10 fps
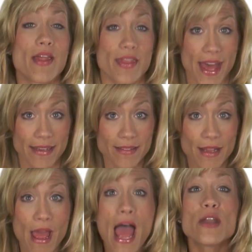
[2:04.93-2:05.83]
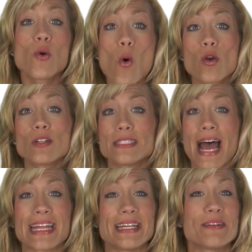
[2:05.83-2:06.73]
Then, an oral
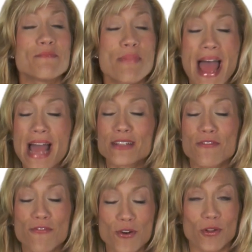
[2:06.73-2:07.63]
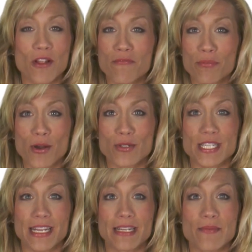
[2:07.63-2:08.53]
diet packed full of
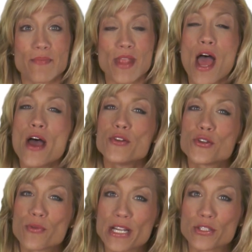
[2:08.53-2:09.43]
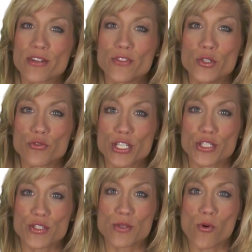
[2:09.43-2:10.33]
protein. Director of
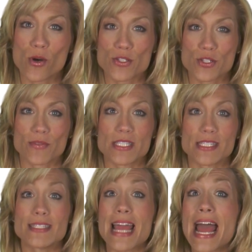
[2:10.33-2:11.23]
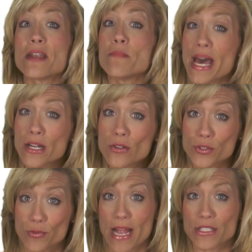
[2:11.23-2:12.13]
Nutrition Support Services and Medical
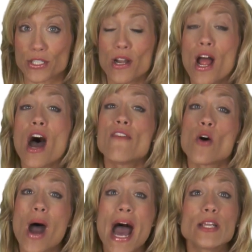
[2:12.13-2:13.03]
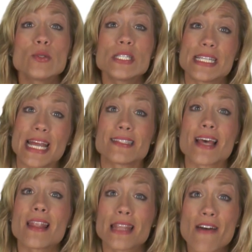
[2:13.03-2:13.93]
Director of Ohio State's
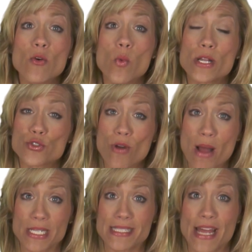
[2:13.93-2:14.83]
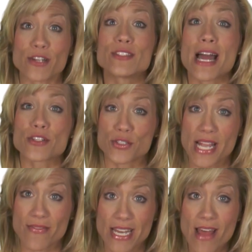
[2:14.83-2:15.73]
Level 1 Trauma Center, Dr.
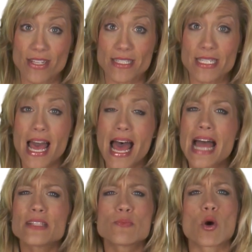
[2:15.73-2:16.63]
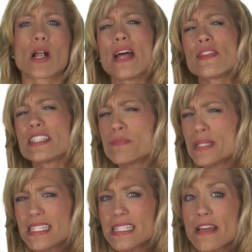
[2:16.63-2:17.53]
David Evans, has more on the
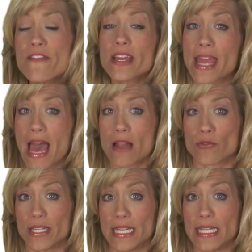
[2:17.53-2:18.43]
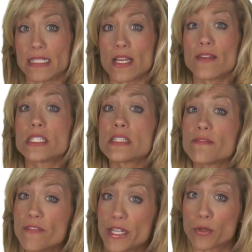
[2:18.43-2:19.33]
specific calorie needs of
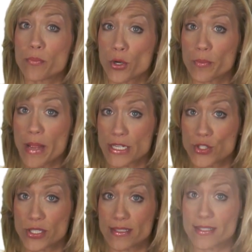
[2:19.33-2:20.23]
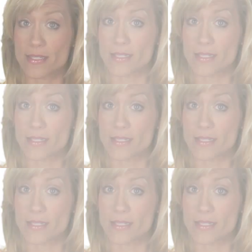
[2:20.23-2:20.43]
severe burn patients.